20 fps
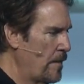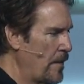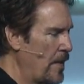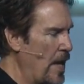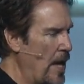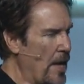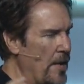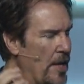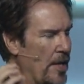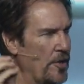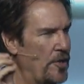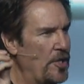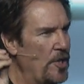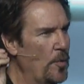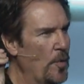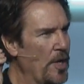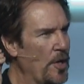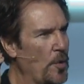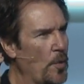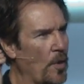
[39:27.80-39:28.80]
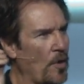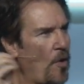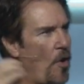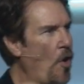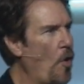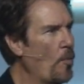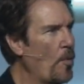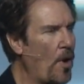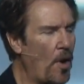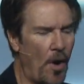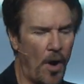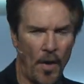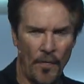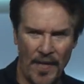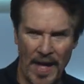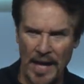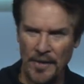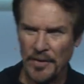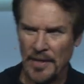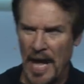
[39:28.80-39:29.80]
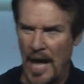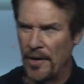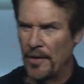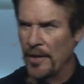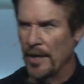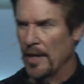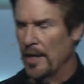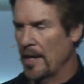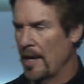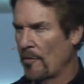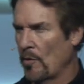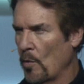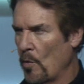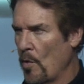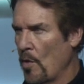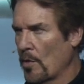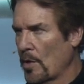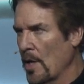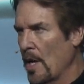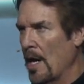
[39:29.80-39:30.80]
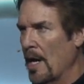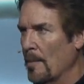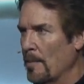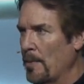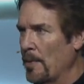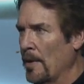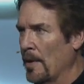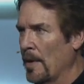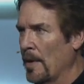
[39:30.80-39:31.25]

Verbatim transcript: and then she went into a coma on that Saturday and never woke up.